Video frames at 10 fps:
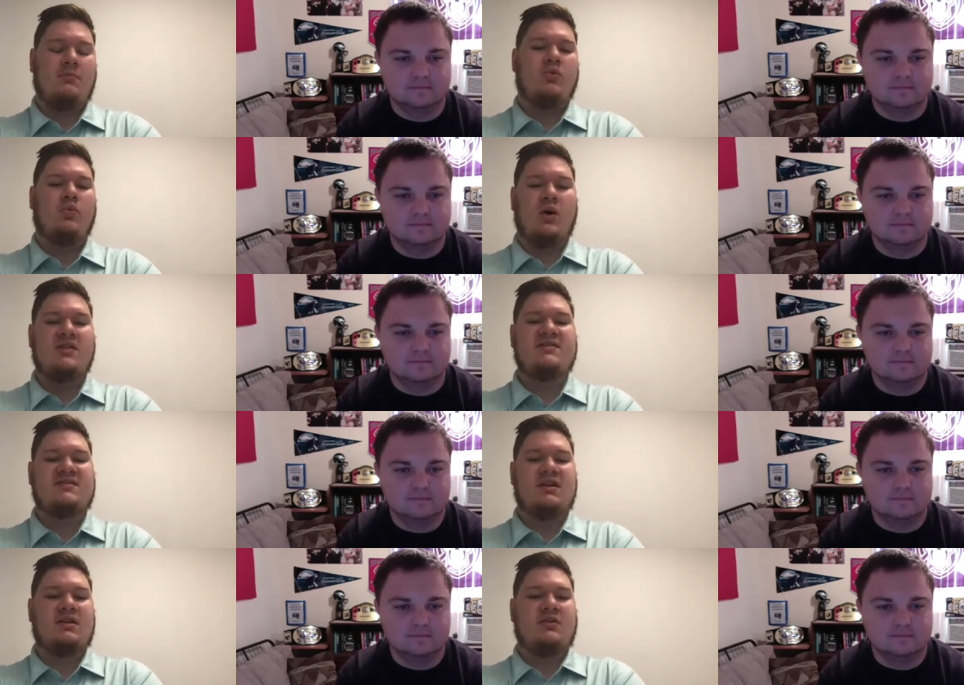Speaker 1: one
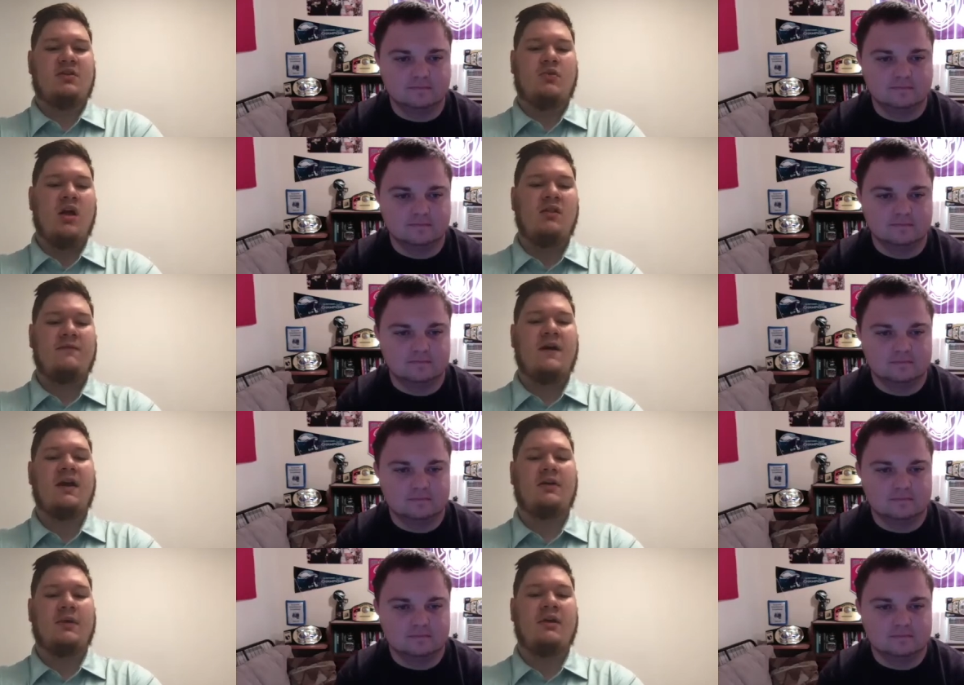seed in the
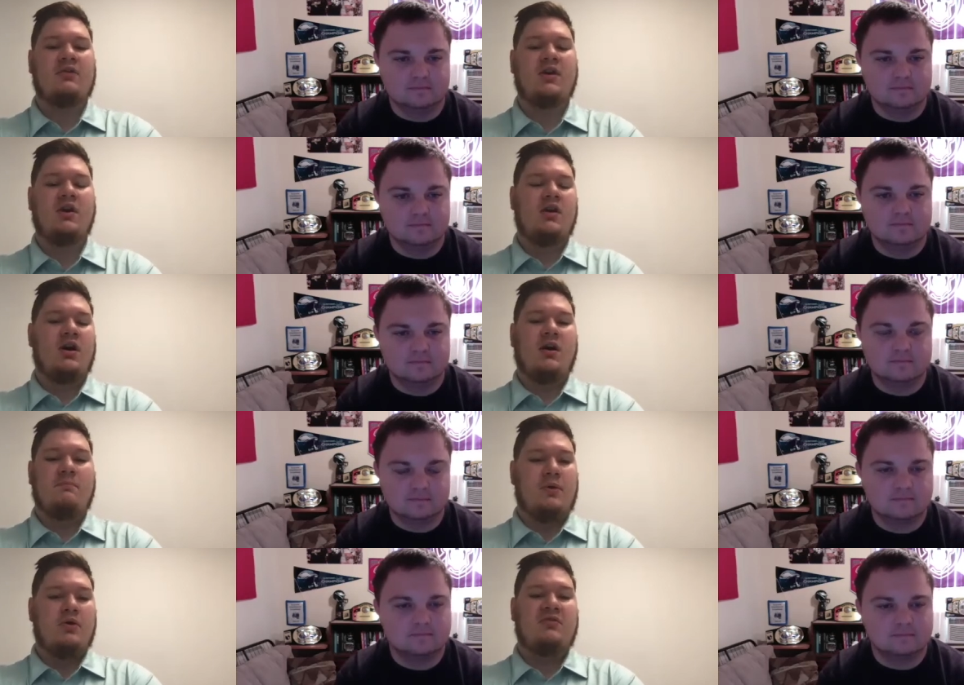qualifying round
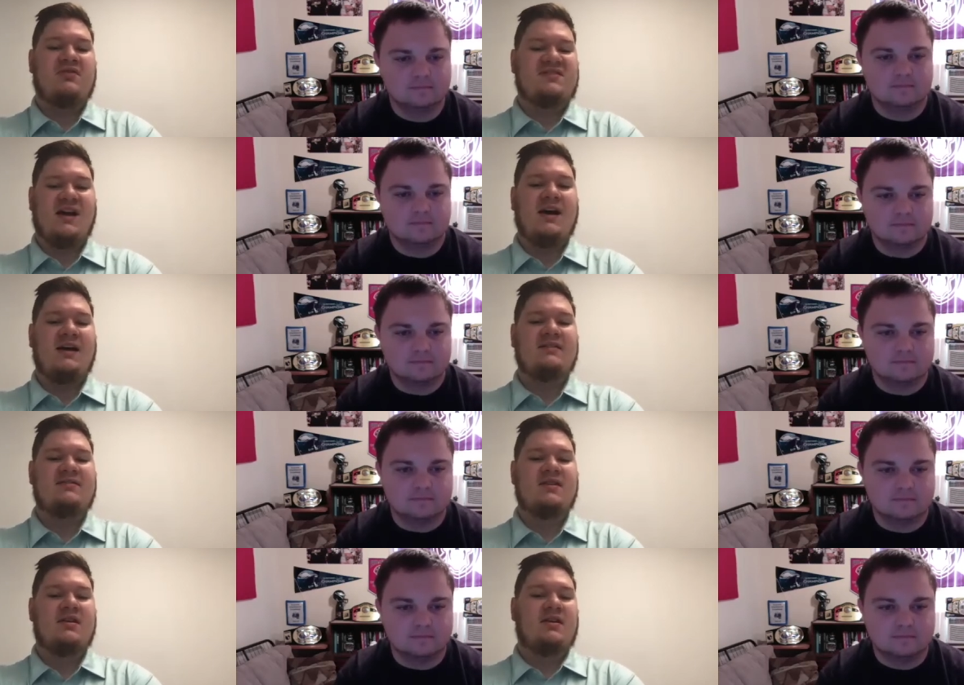on both
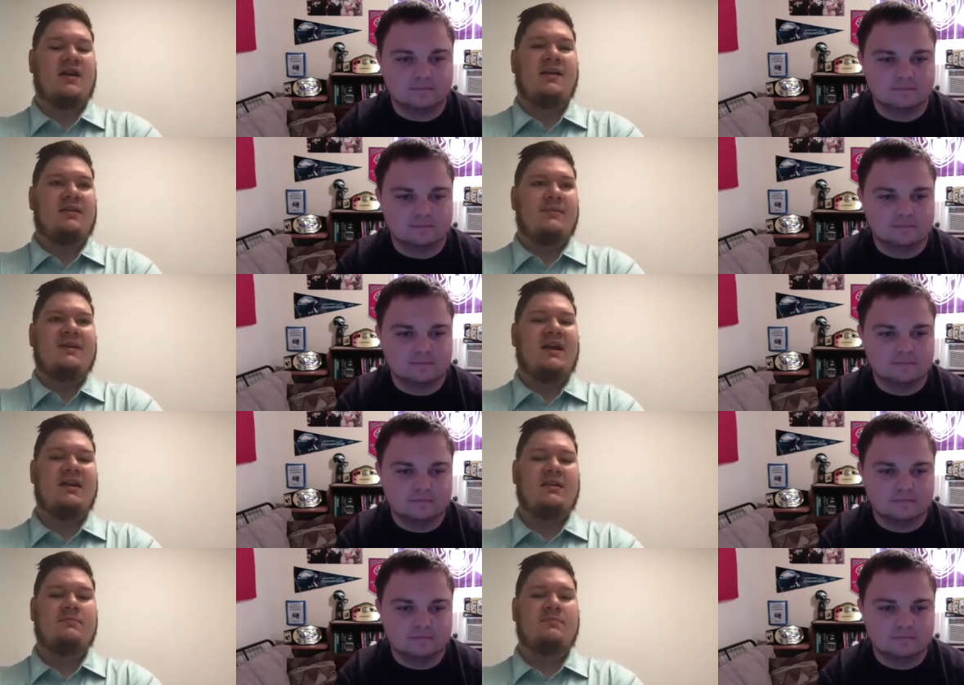sides, got
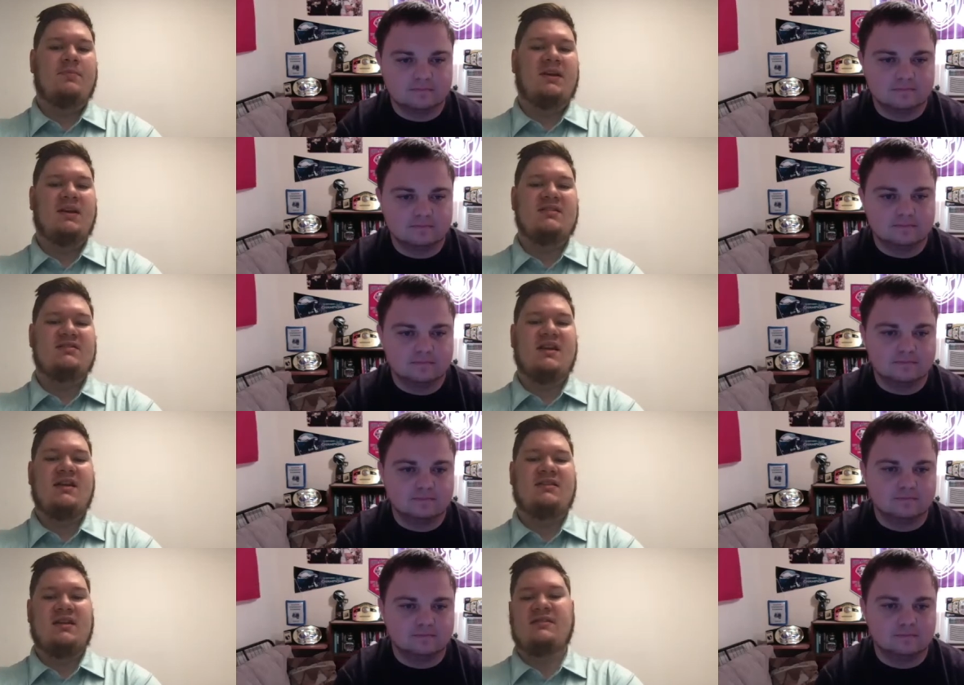eliminated because they
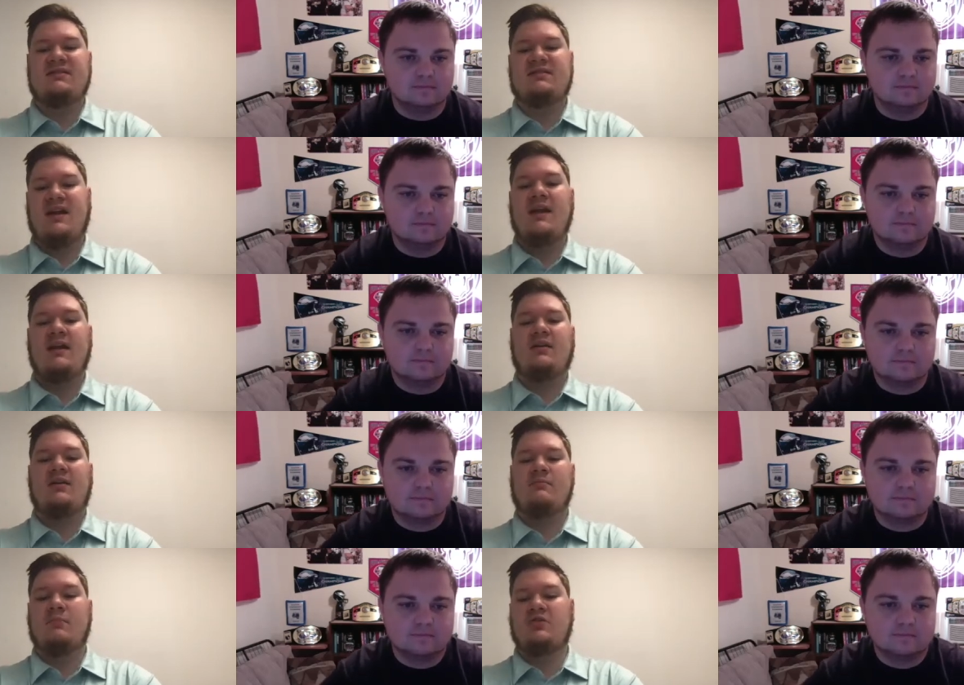didn't take
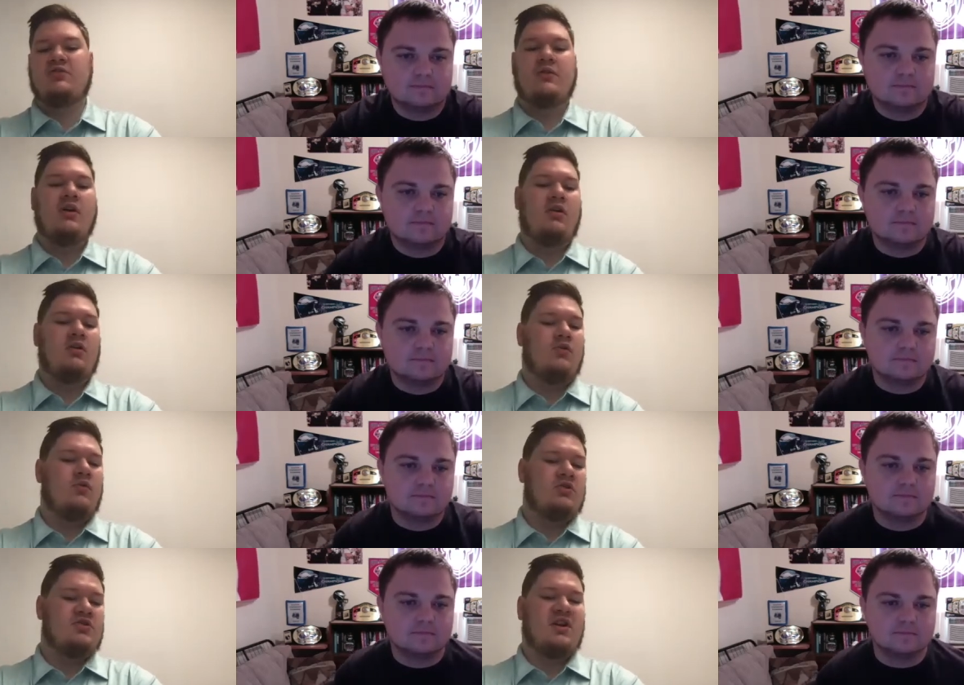Montreal
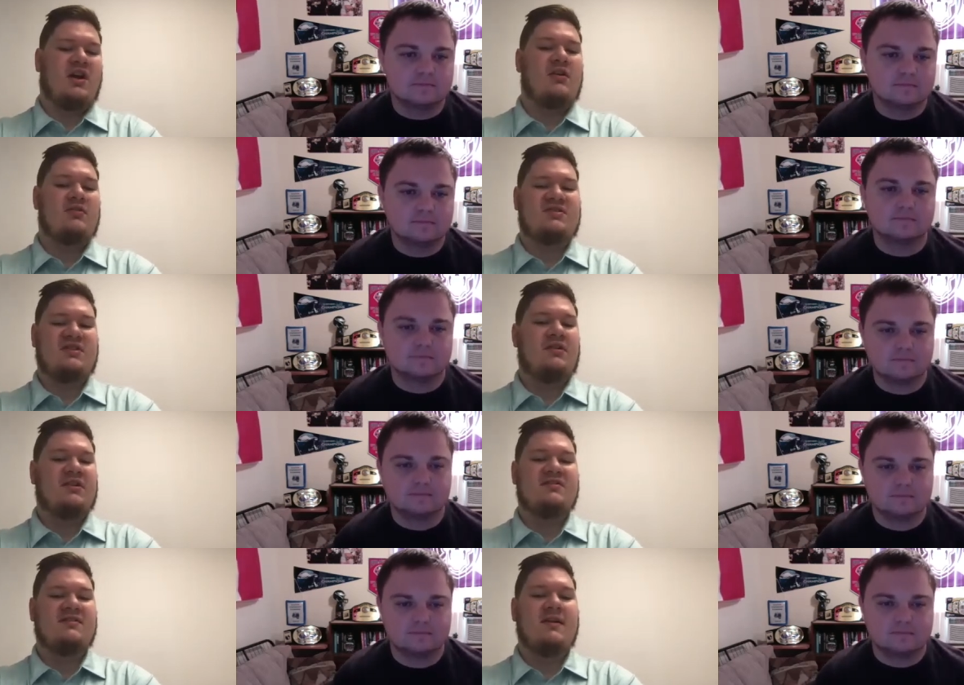or Chicago
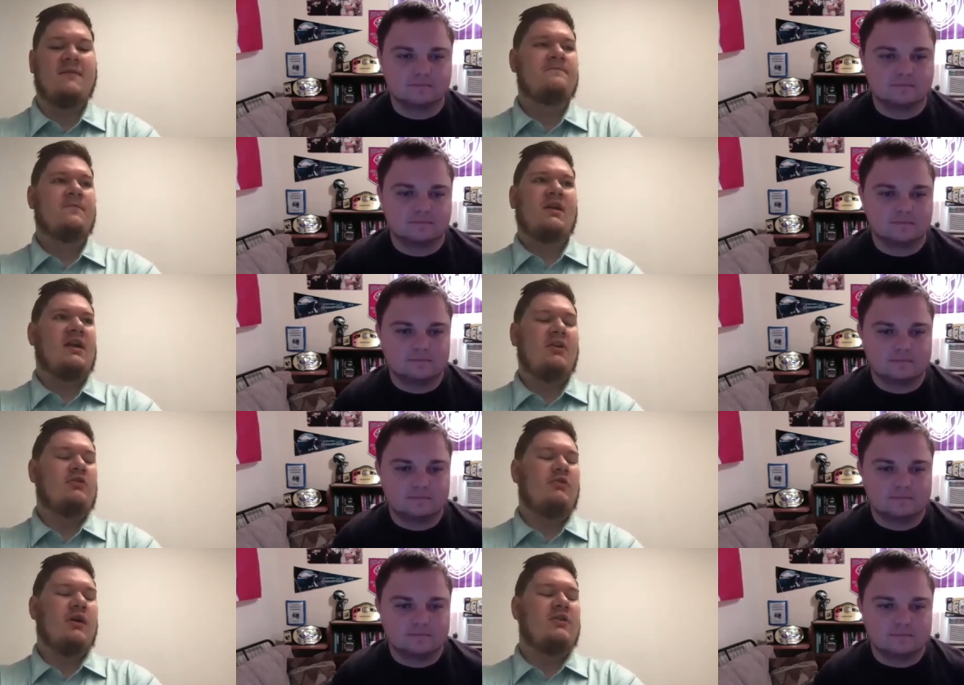seriously. And I don't
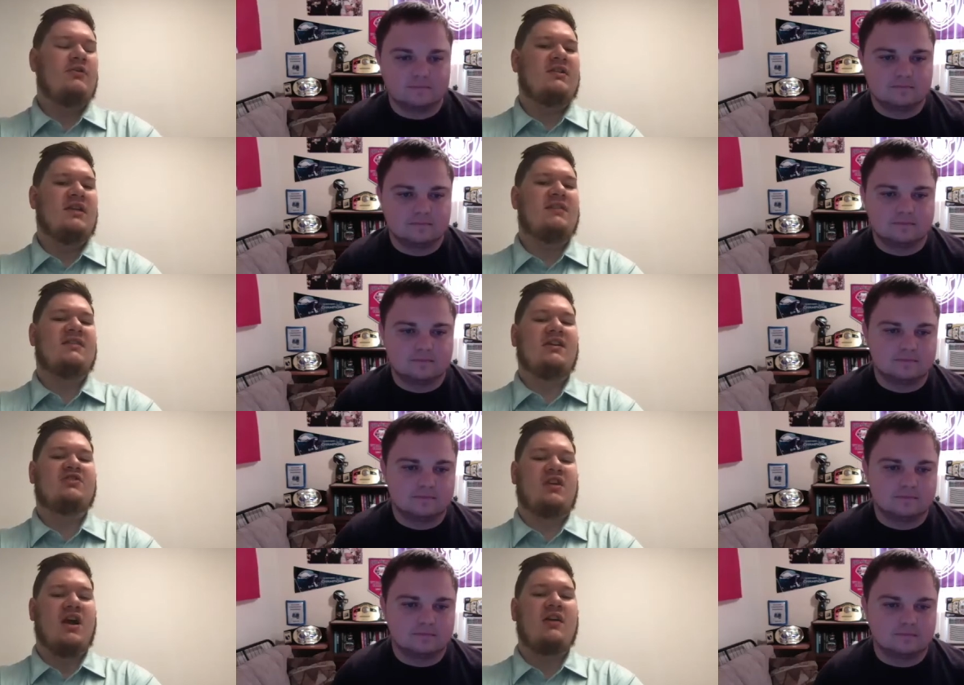know how you can not take
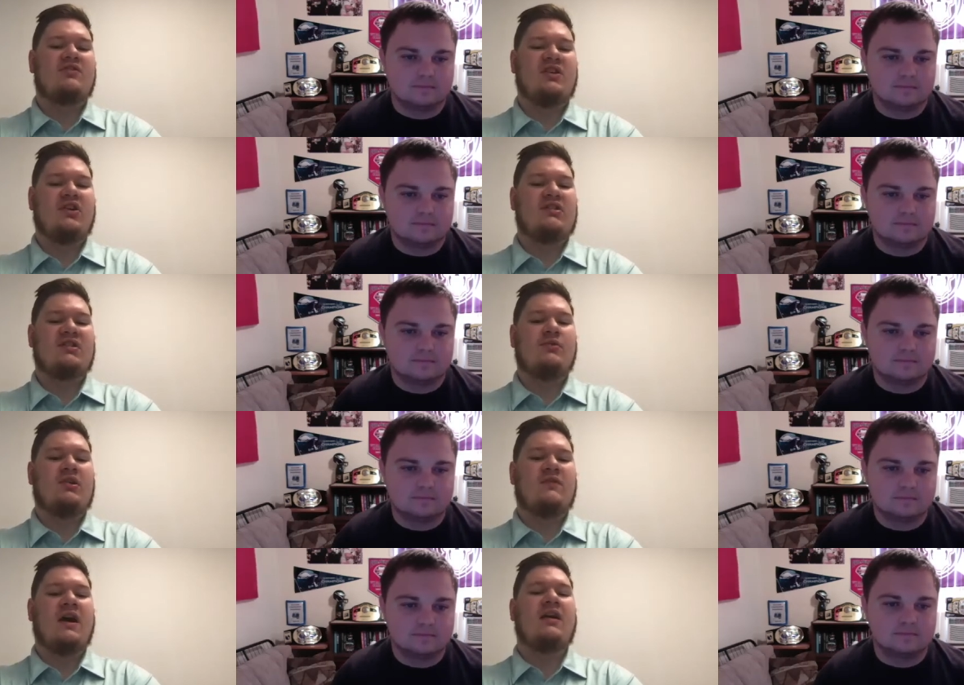Chicago seriously when
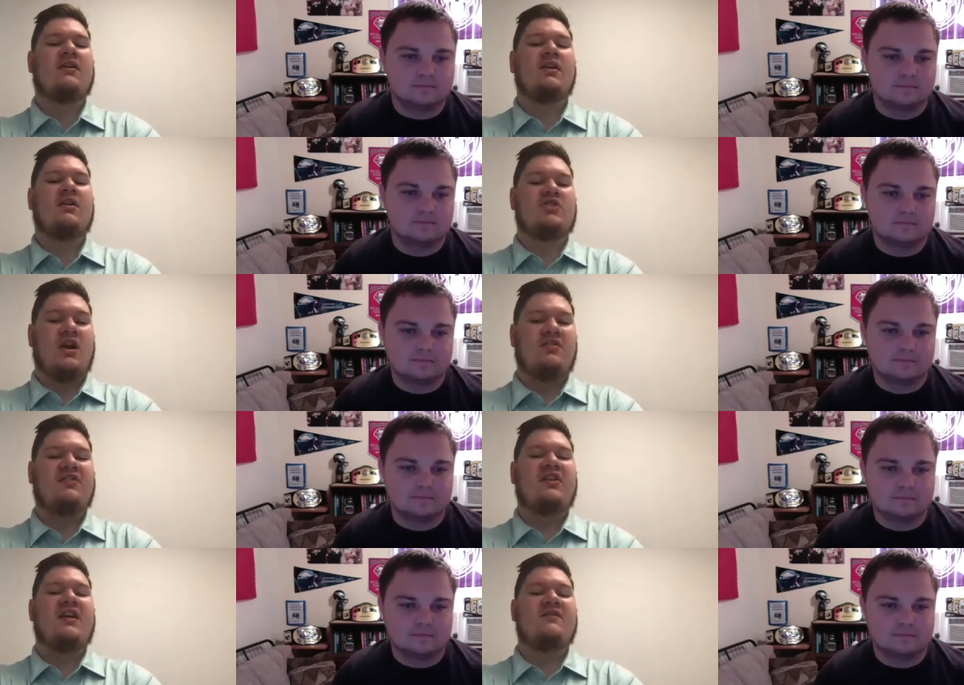you've got Jonathan
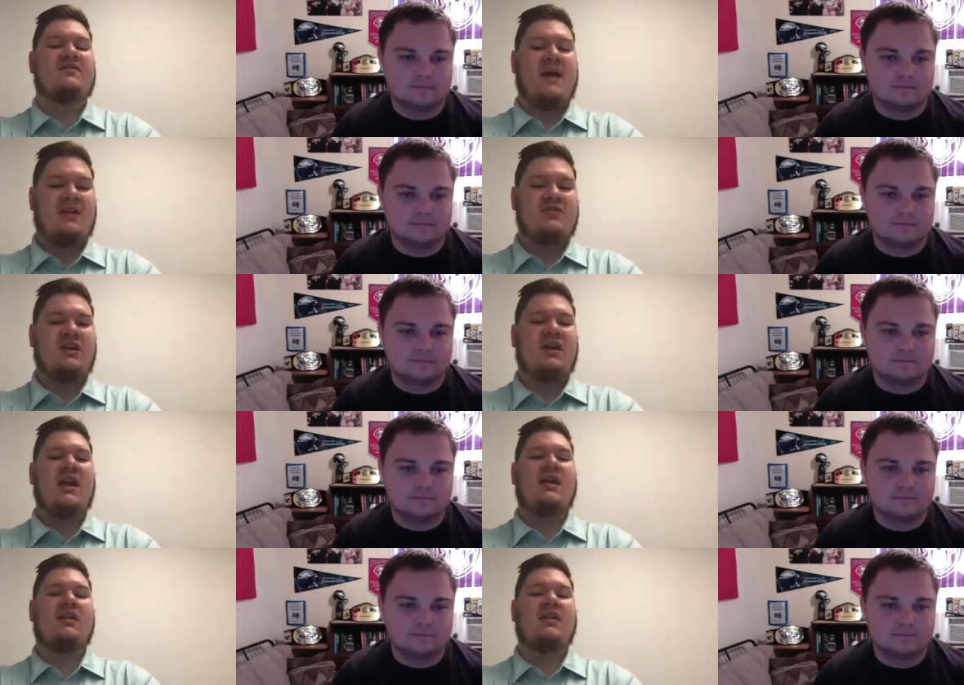Toews, Patrick Kane,